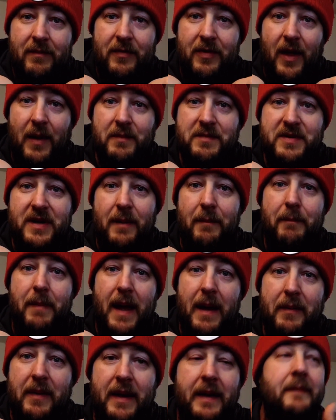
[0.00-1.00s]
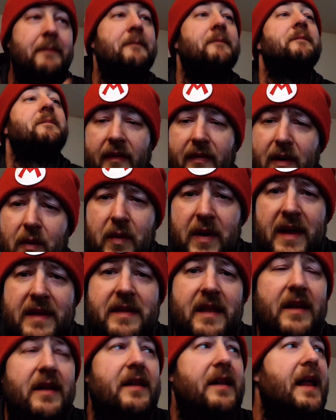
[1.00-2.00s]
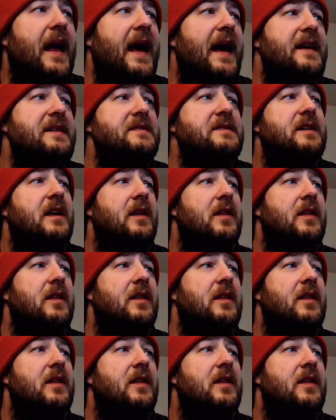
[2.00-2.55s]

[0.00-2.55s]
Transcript: thumbs up, baby. And then we got the last